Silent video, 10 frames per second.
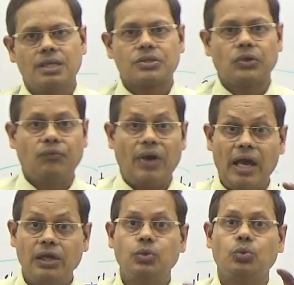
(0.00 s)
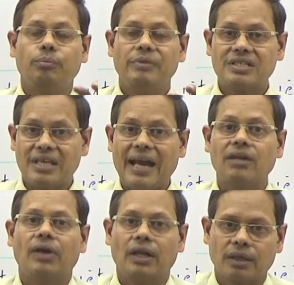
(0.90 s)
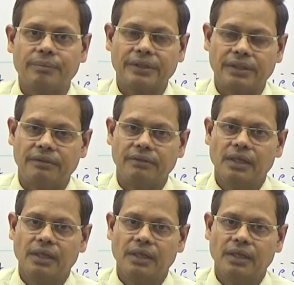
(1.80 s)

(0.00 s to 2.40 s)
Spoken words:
So, value means ad valorem method.